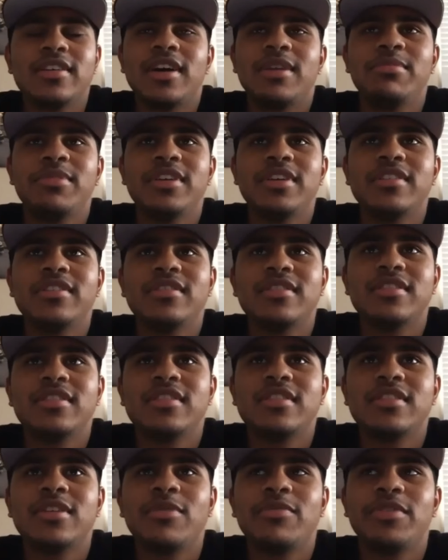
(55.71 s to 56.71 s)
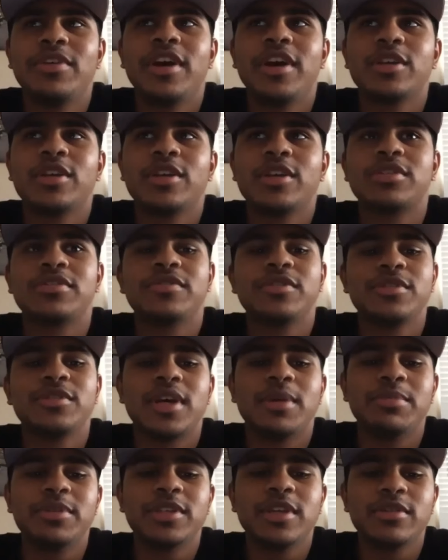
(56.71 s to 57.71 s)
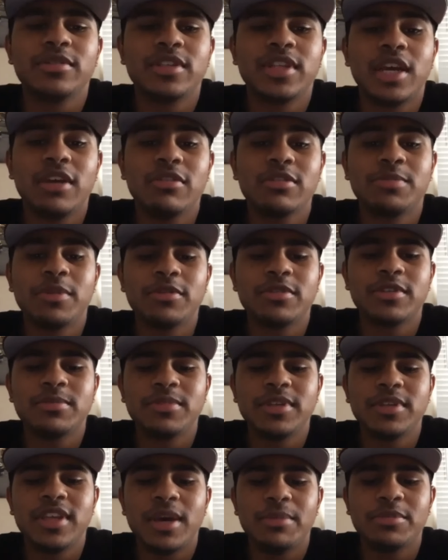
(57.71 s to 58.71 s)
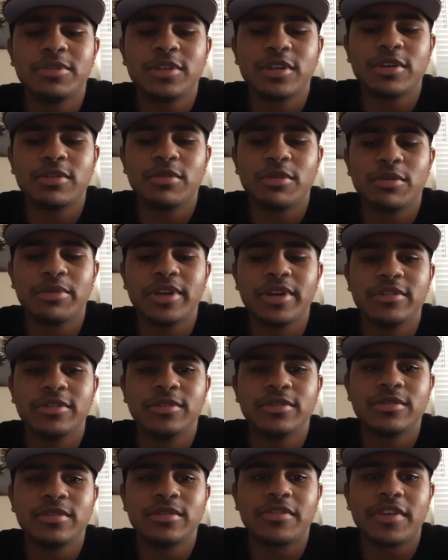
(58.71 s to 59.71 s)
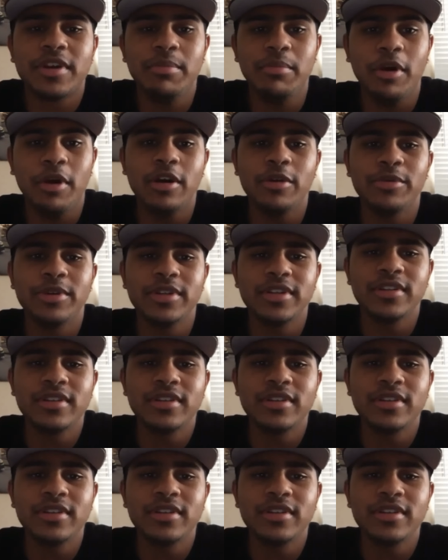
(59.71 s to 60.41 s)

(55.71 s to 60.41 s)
I mean, hopefully you guys watched the first episode. Today was supposed to be the episode where we introduce our friend Marlon.